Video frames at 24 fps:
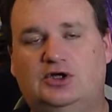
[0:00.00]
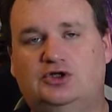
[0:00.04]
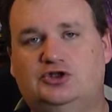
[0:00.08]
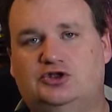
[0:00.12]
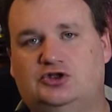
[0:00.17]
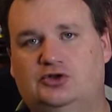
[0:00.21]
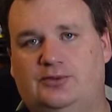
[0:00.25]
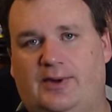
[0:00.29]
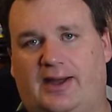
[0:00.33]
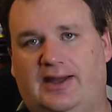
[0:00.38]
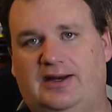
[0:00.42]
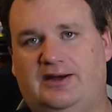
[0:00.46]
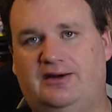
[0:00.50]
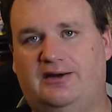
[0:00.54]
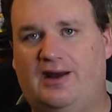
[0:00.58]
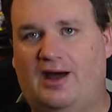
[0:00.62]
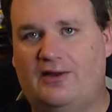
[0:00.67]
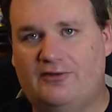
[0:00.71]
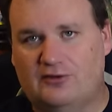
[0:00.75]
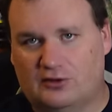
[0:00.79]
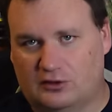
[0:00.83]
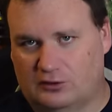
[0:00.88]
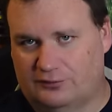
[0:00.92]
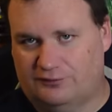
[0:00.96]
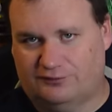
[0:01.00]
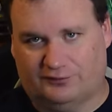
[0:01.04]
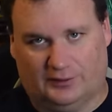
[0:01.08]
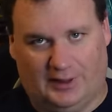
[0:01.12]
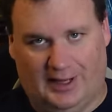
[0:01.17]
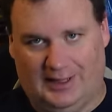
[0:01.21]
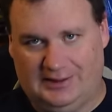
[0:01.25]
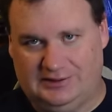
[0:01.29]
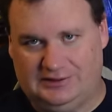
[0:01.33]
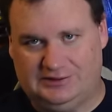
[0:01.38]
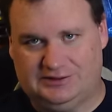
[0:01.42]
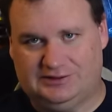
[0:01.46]
to another
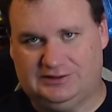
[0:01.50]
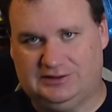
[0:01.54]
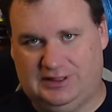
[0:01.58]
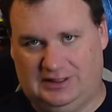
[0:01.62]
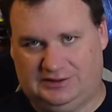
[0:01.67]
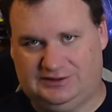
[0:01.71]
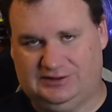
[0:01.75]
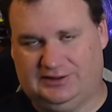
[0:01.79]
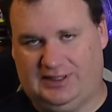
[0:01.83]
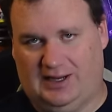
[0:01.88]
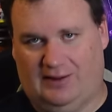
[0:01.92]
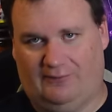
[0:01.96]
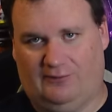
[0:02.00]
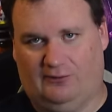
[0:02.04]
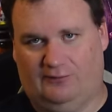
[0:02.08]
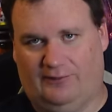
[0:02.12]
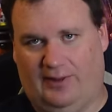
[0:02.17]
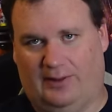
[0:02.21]
friend's get-together.